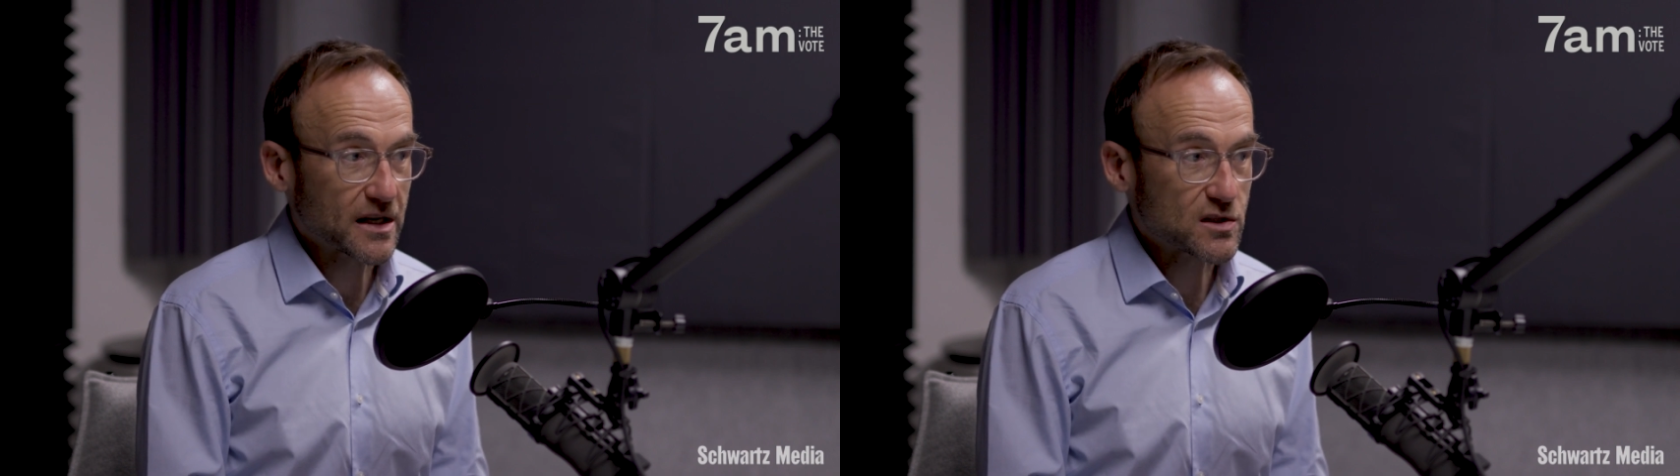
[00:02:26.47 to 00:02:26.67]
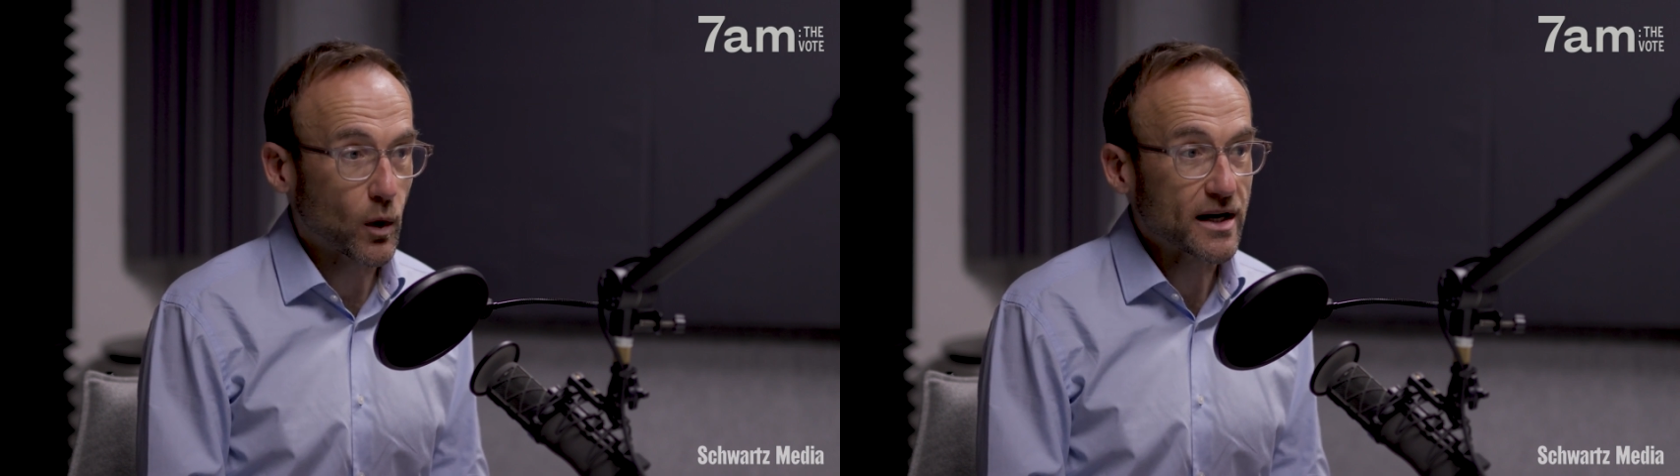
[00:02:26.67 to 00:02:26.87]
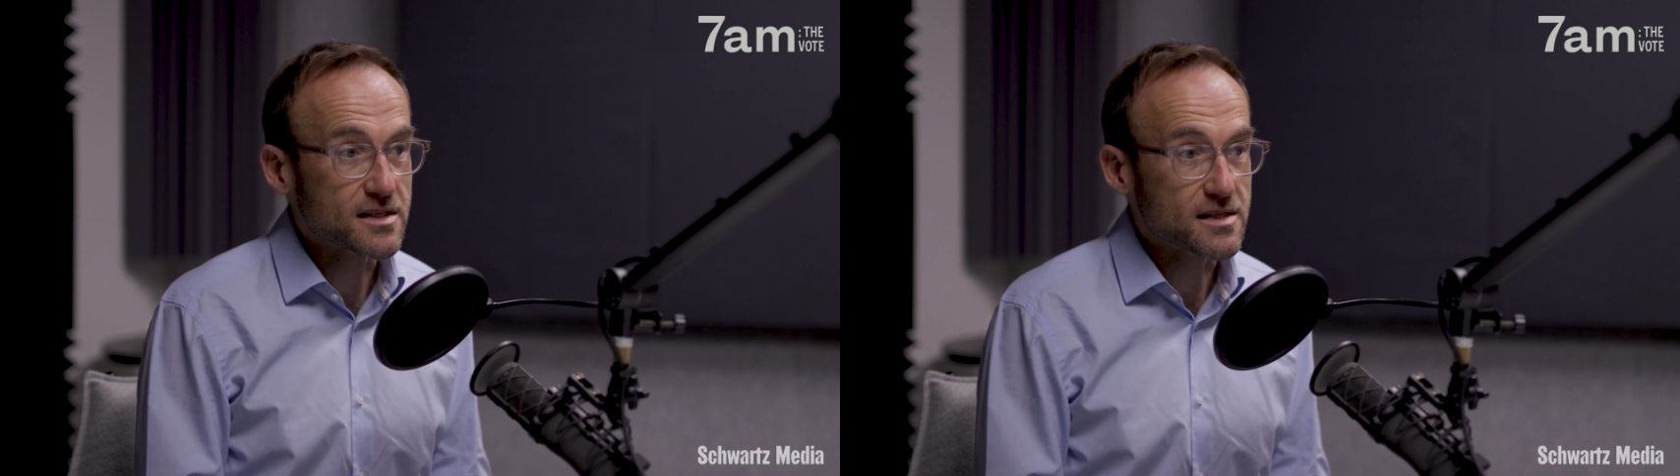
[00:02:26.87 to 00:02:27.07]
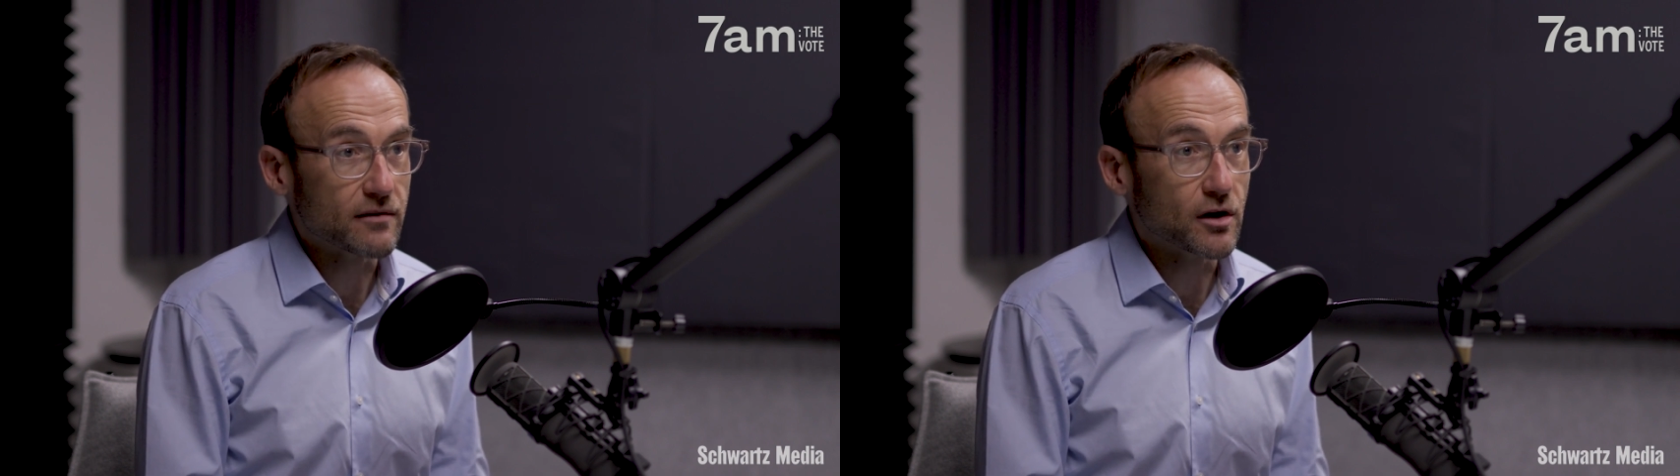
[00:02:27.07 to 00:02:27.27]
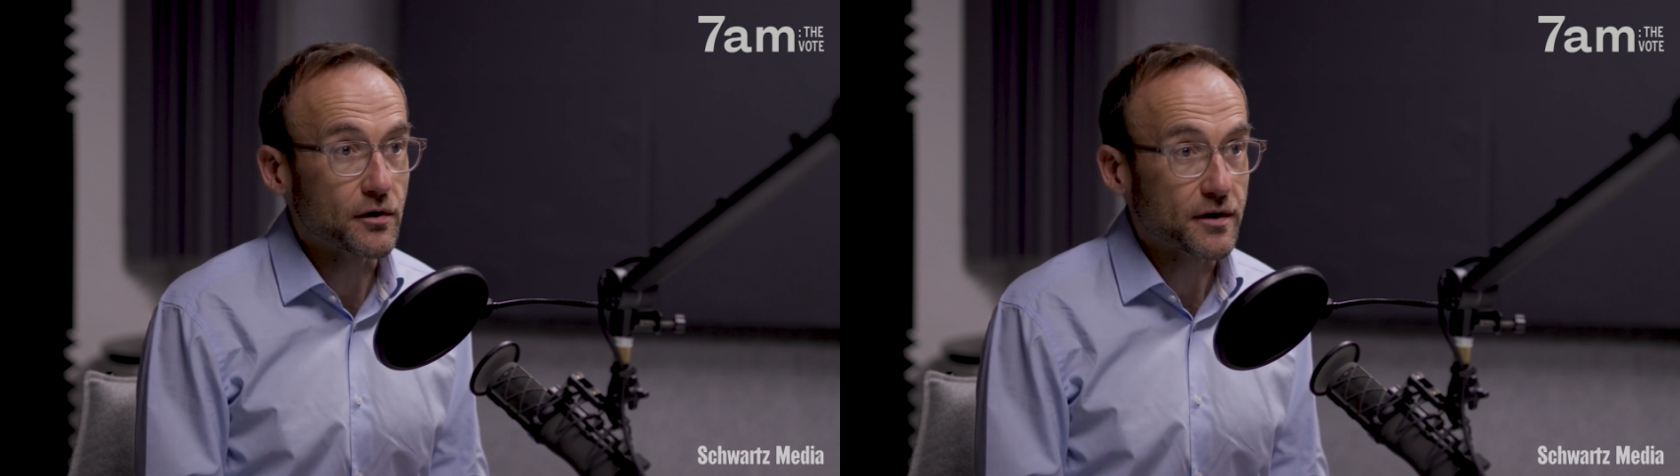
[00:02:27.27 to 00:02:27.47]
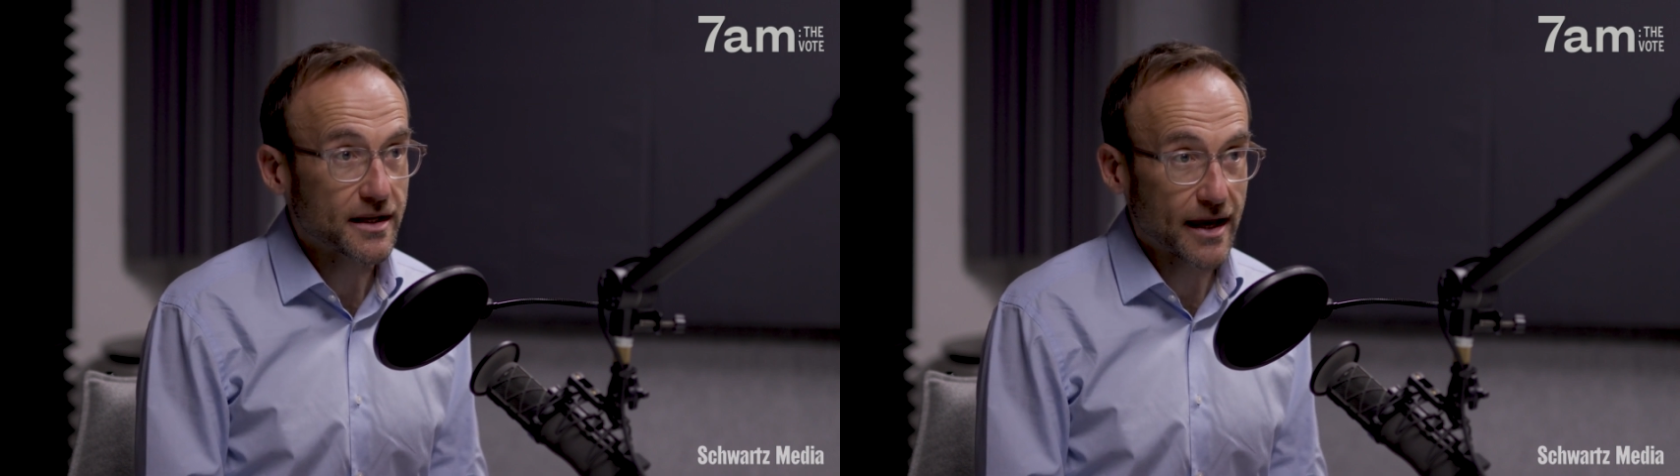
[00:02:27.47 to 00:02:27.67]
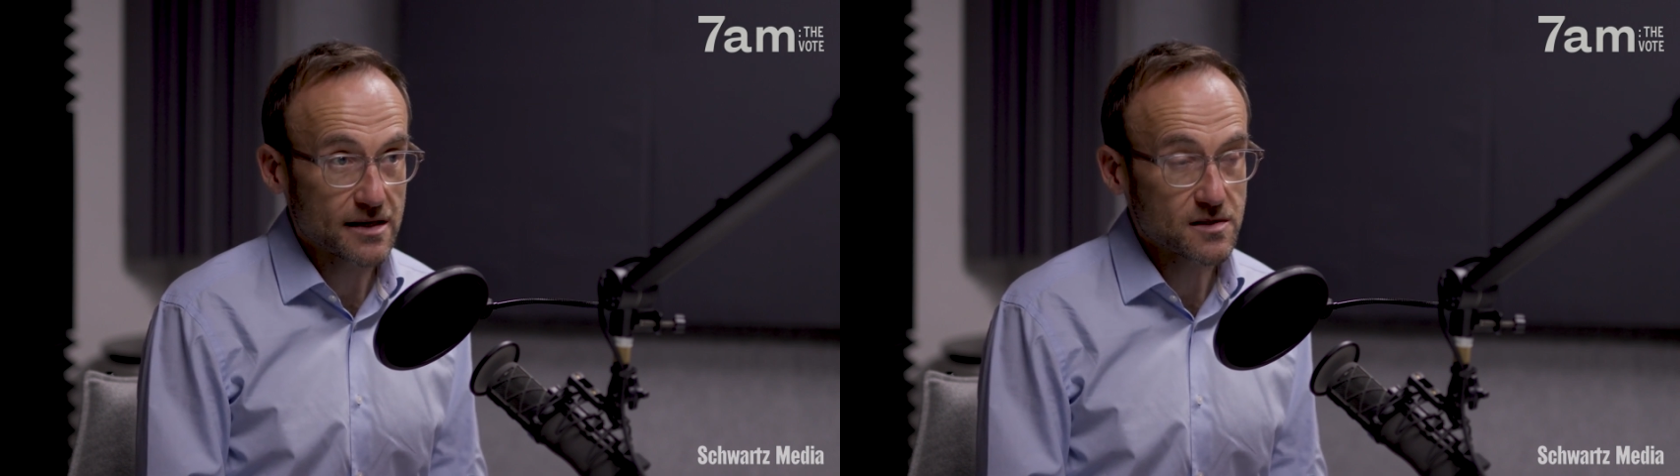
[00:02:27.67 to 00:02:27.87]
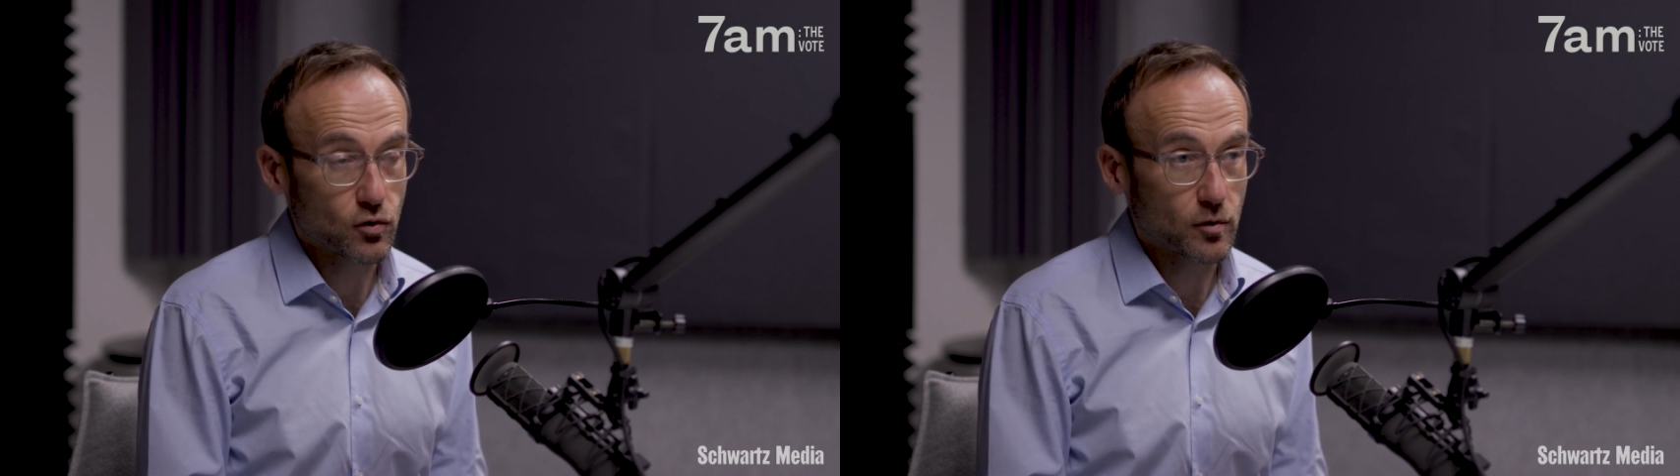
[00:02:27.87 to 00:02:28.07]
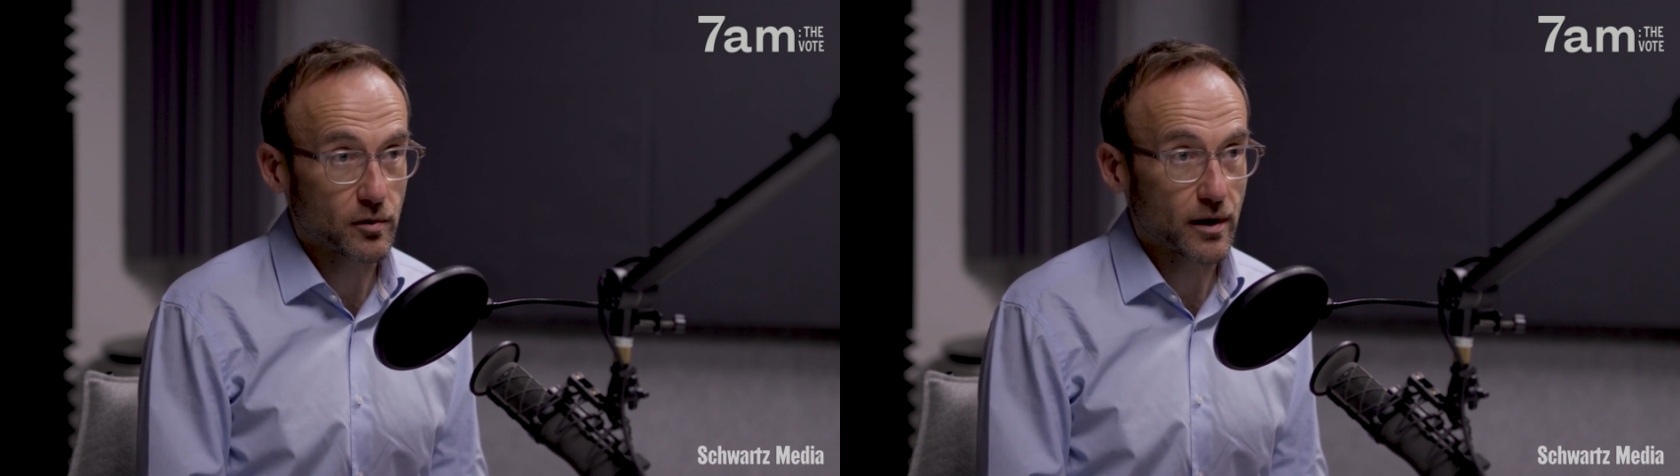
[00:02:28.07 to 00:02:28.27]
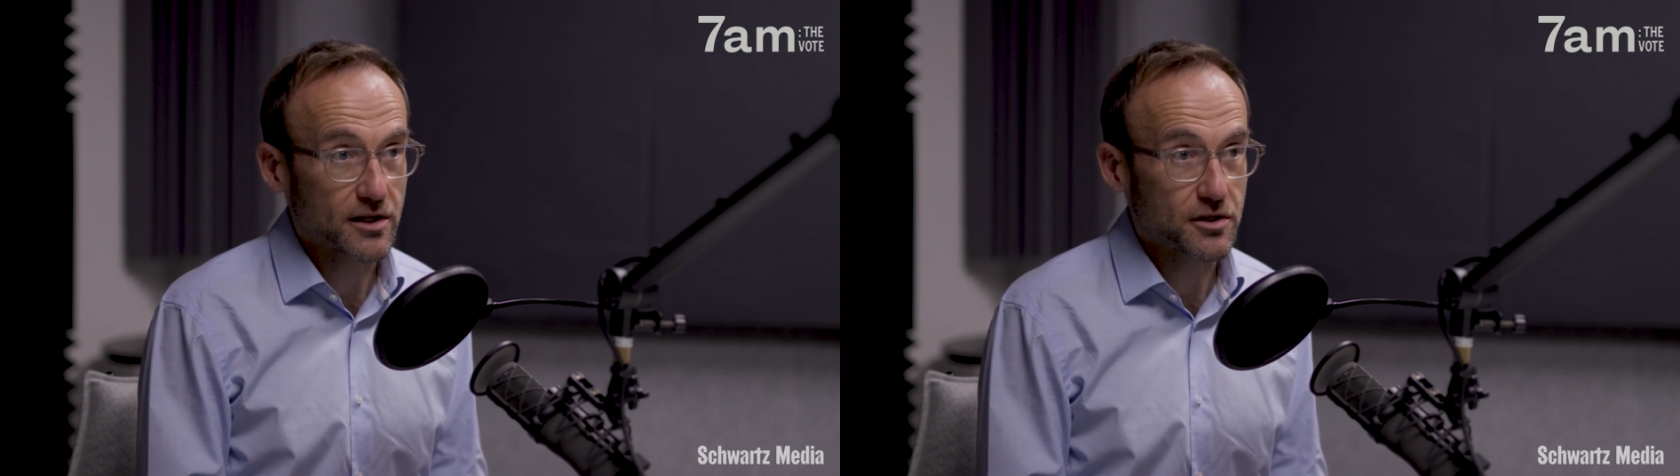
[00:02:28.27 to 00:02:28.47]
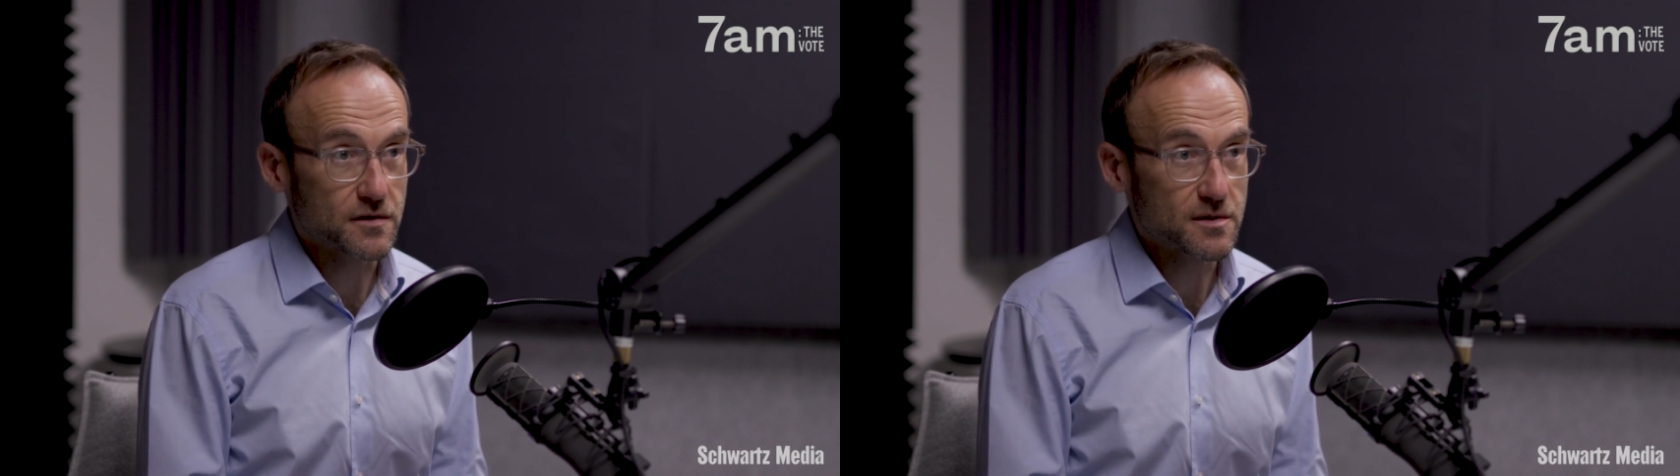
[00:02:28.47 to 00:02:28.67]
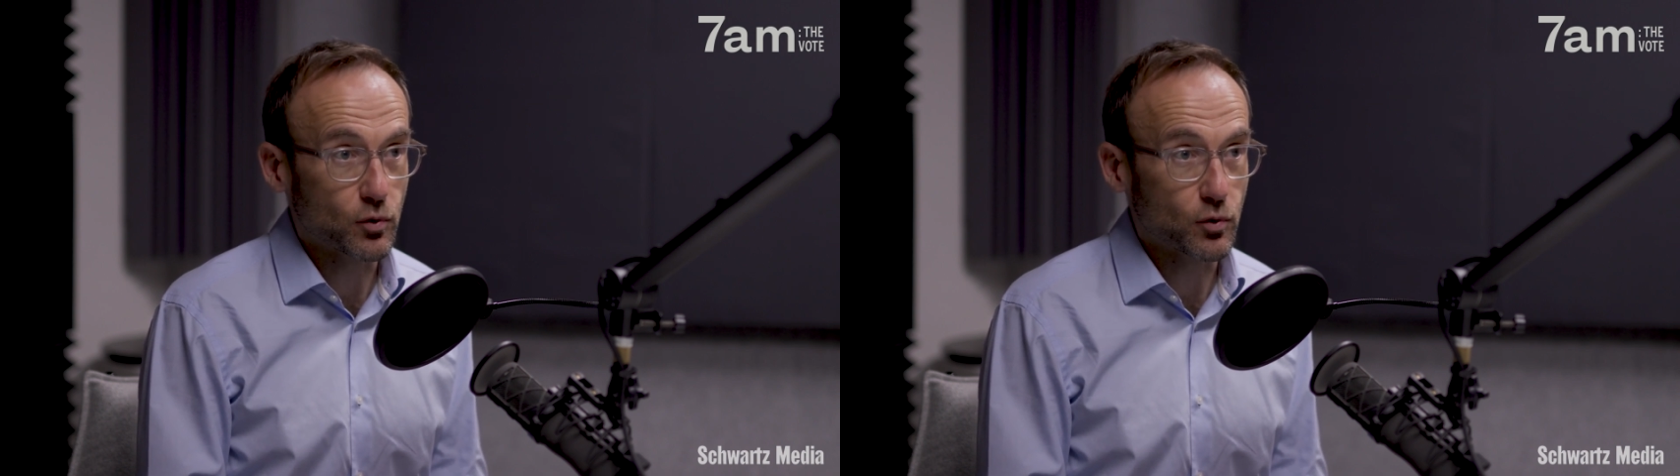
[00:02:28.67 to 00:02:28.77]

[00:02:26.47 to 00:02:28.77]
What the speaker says: 27 gas corporations